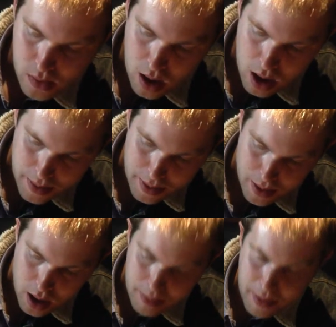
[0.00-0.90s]
I'm,
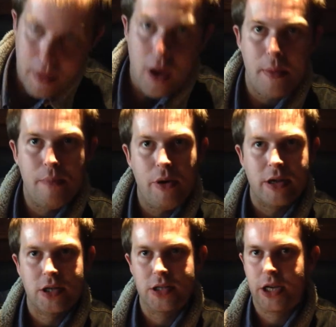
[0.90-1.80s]
I'm, I'm
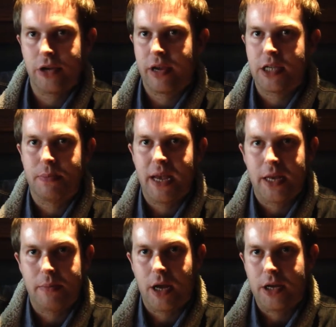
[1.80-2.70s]
impressed considering it's
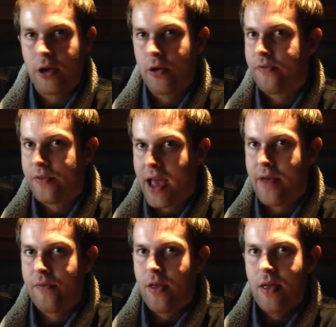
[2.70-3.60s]
medium and I don't often
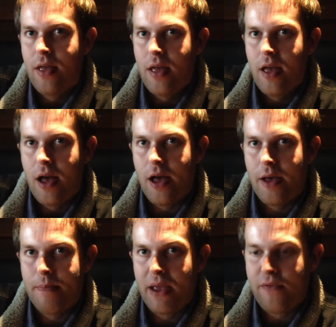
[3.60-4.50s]
have
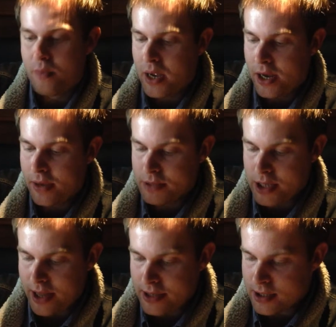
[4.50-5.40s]
uh, beef medium, so
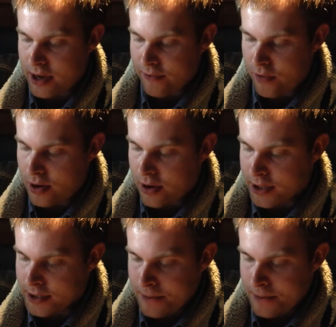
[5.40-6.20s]
that's, that's very nice.